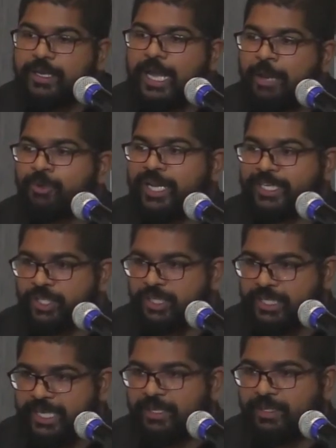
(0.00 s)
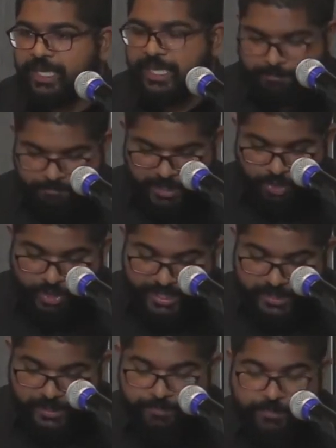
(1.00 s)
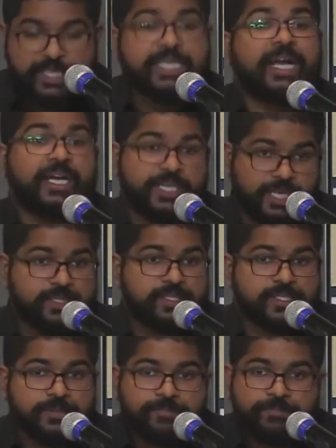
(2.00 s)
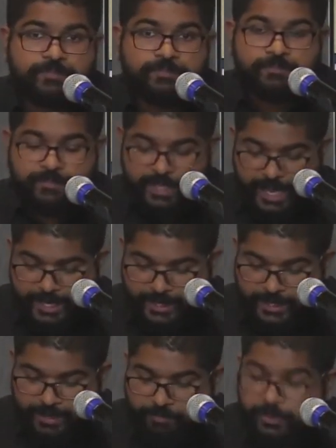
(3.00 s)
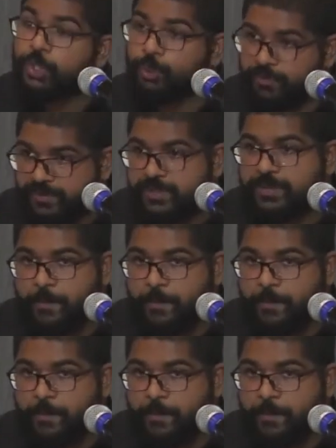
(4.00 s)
I would like to address young adults and youths.